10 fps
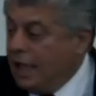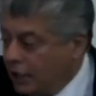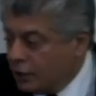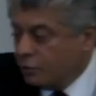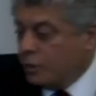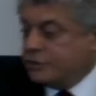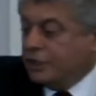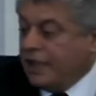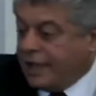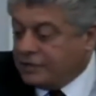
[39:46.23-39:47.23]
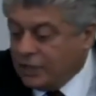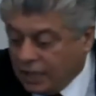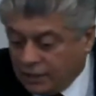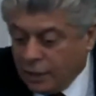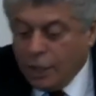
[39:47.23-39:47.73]
Hitler was
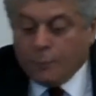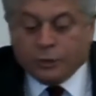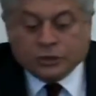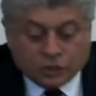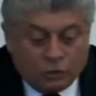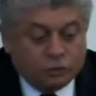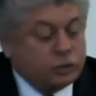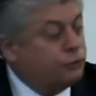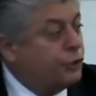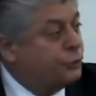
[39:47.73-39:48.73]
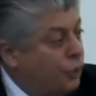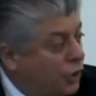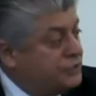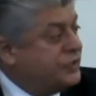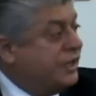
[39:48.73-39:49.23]
elected pursuant to the
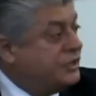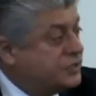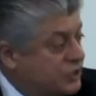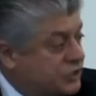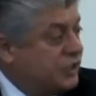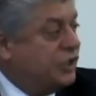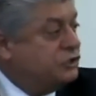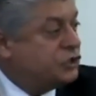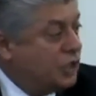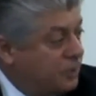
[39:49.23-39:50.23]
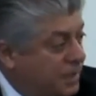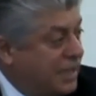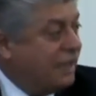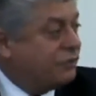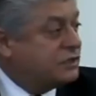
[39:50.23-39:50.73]
laws that existed in
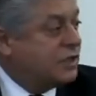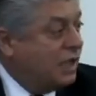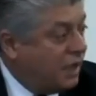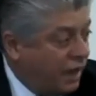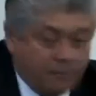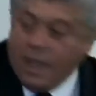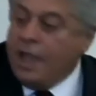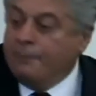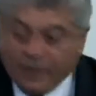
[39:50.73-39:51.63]
Germany at the time